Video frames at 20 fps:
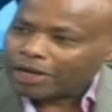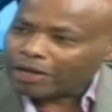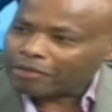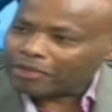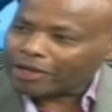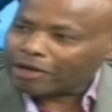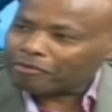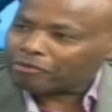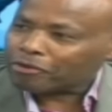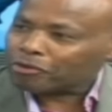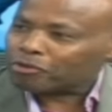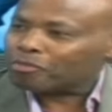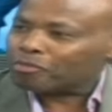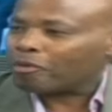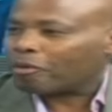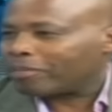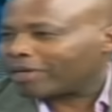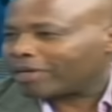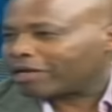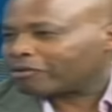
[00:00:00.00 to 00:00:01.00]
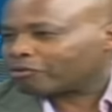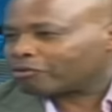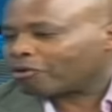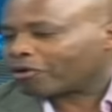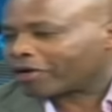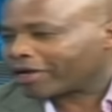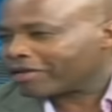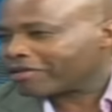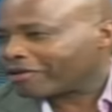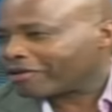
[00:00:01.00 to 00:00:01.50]
and therefore to mobilize
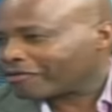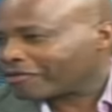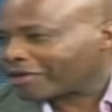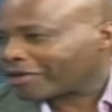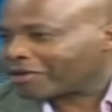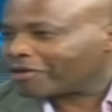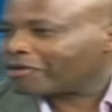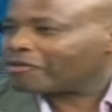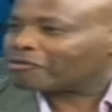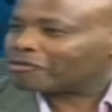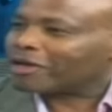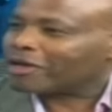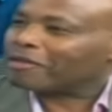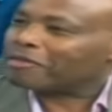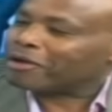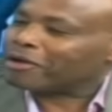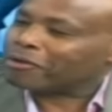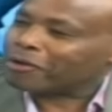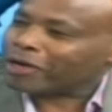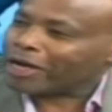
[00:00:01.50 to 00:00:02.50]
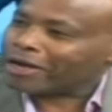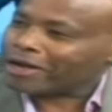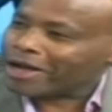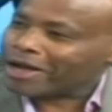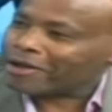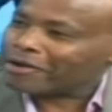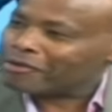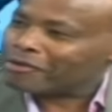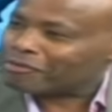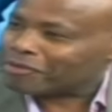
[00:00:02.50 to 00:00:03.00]
all Kenyans against other, uh,
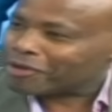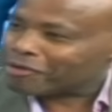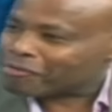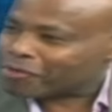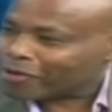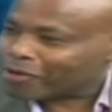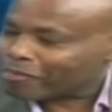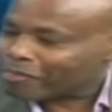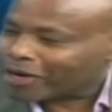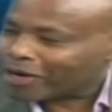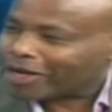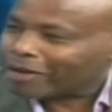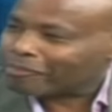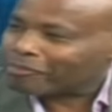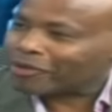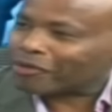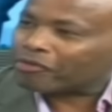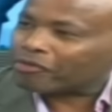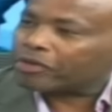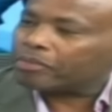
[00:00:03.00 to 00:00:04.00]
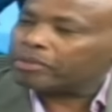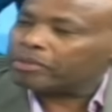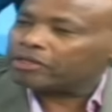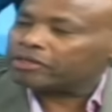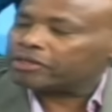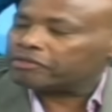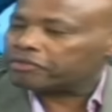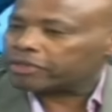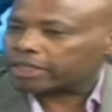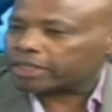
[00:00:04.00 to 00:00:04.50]
against everyone becomes
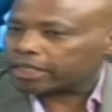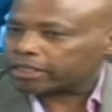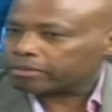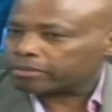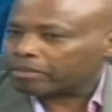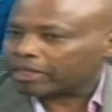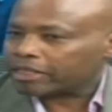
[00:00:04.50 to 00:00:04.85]
extremely difficult.